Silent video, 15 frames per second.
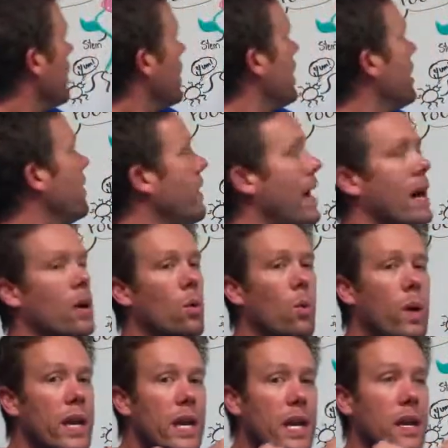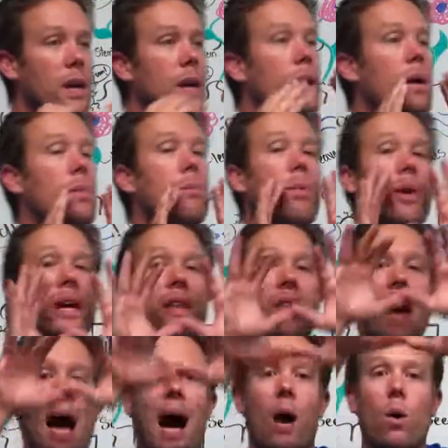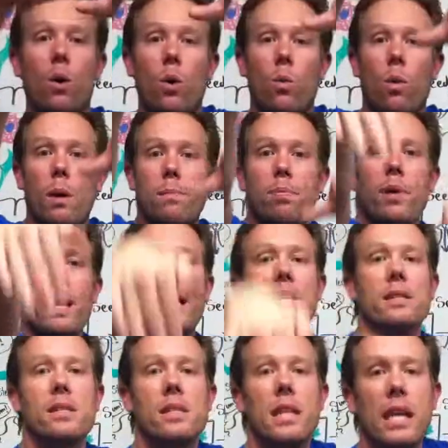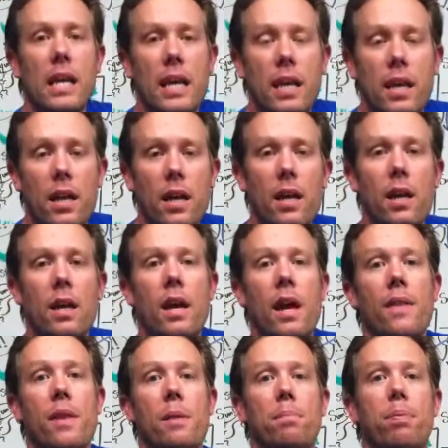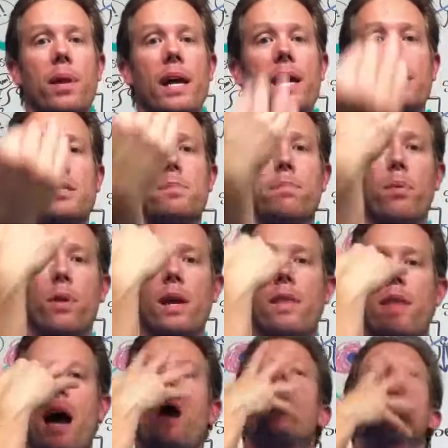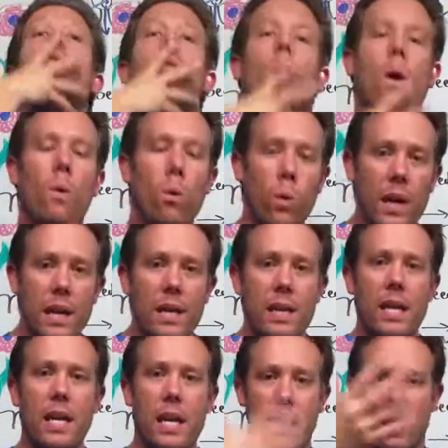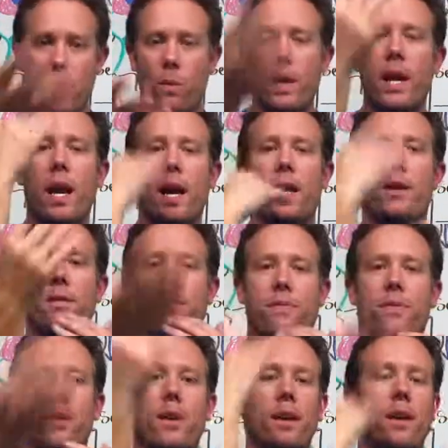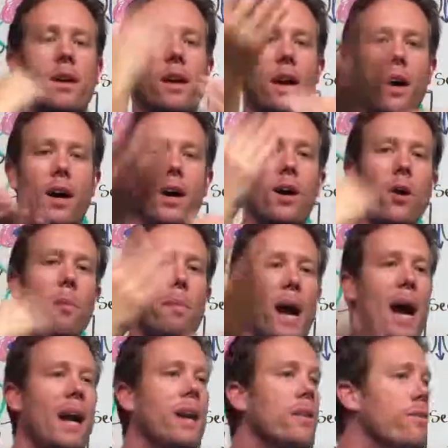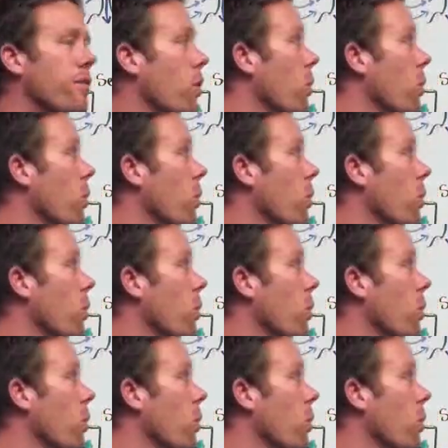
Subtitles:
in that we breathe out what plants need, and then plants breathe out what we need, and we kind of go back and